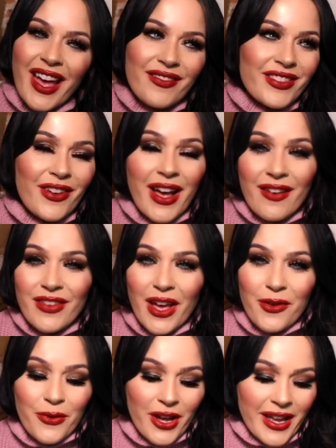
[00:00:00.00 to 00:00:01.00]
I'm so happy
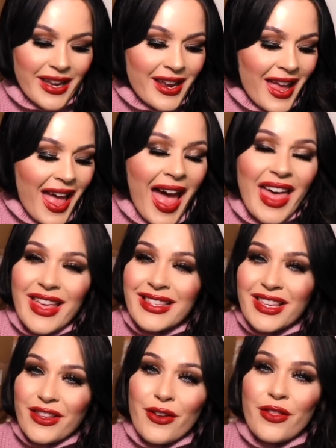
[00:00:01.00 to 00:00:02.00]
I won. And
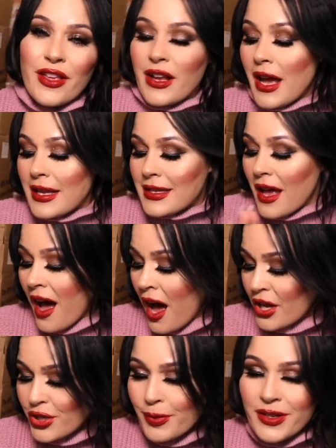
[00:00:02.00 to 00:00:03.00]
that's another thing, guys.
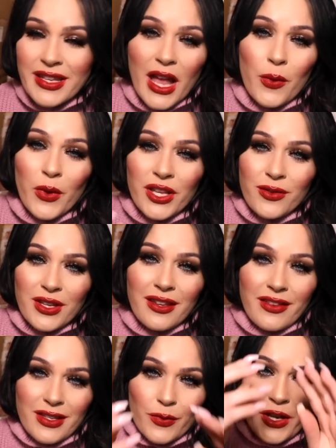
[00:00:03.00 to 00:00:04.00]
100% what you
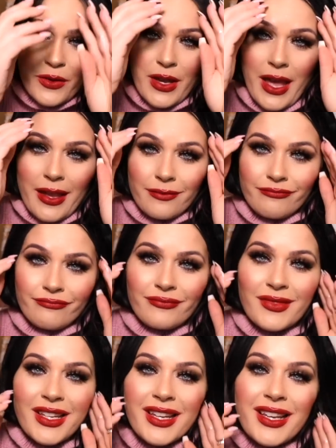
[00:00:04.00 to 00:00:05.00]
give is what you get.
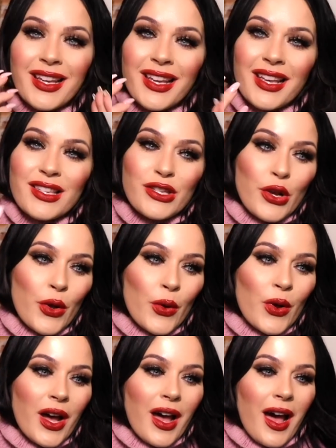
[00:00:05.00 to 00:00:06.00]

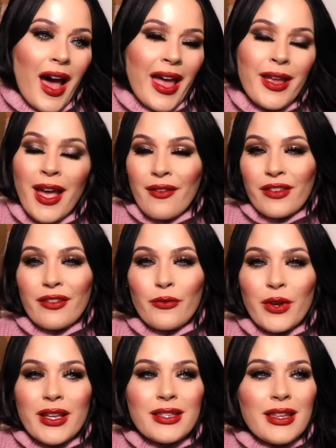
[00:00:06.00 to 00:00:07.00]
So I have
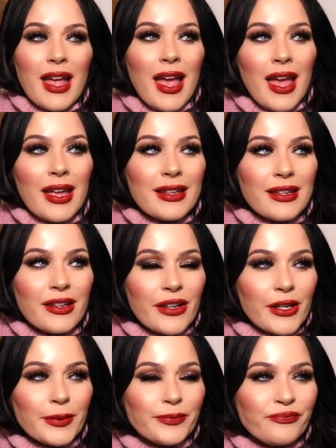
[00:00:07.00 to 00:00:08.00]
giveaways and...
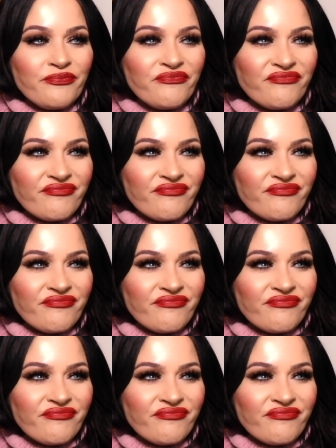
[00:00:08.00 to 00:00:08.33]
Um,